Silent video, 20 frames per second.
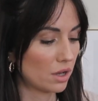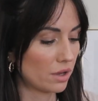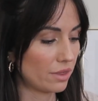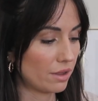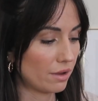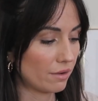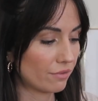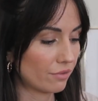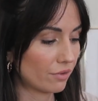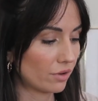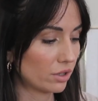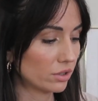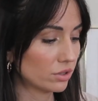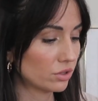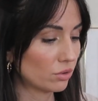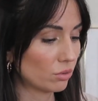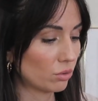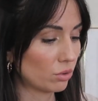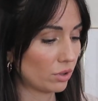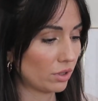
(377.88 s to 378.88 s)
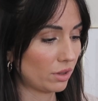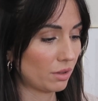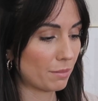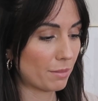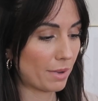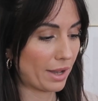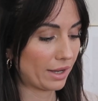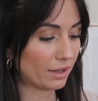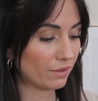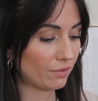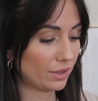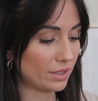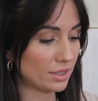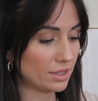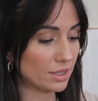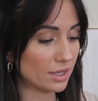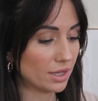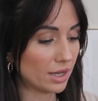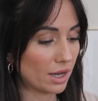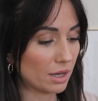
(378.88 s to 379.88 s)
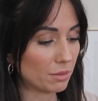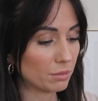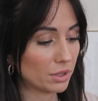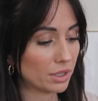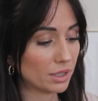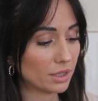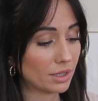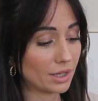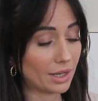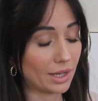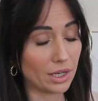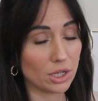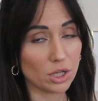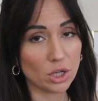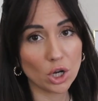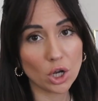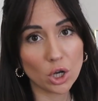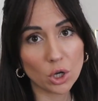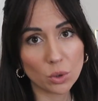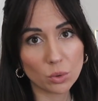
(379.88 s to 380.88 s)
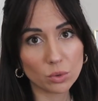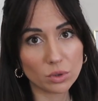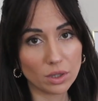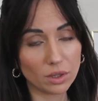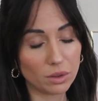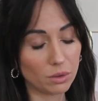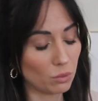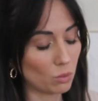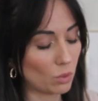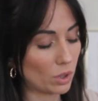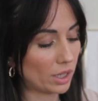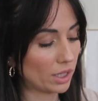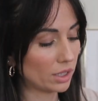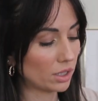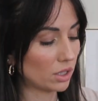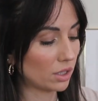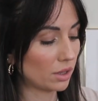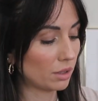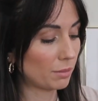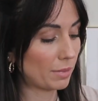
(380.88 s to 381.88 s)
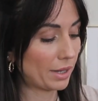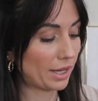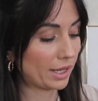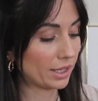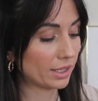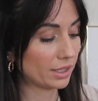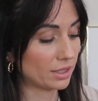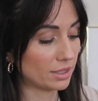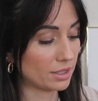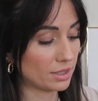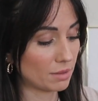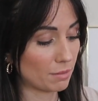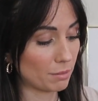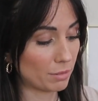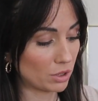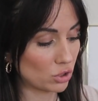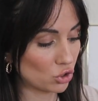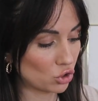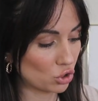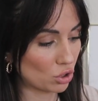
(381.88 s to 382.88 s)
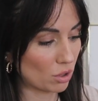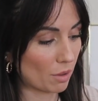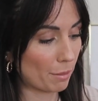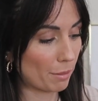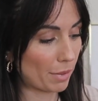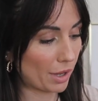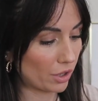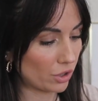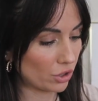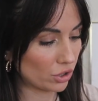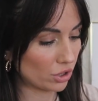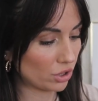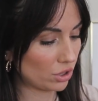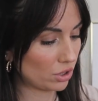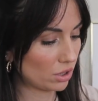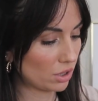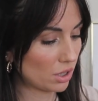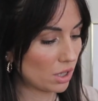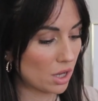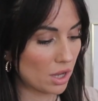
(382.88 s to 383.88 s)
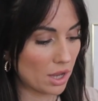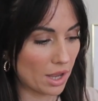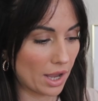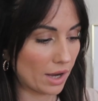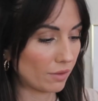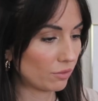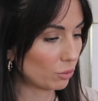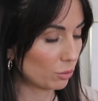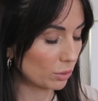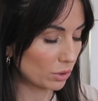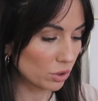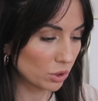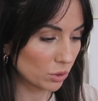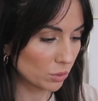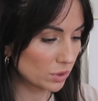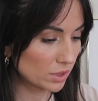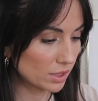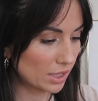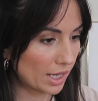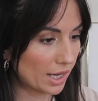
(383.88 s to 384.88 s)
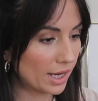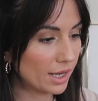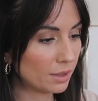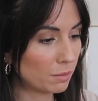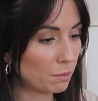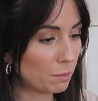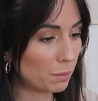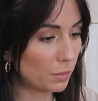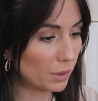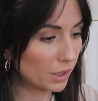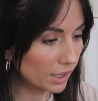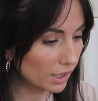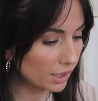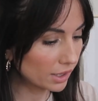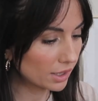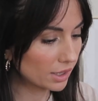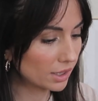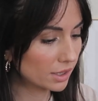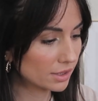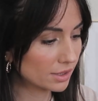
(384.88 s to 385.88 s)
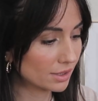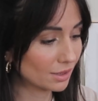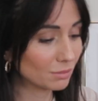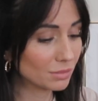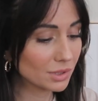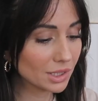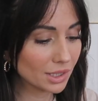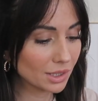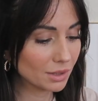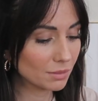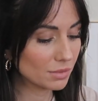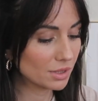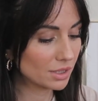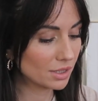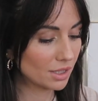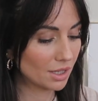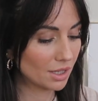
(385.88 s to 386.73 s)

the front or the back facing camera. I know that the one on the back is much better, everyone knows that, but sometimes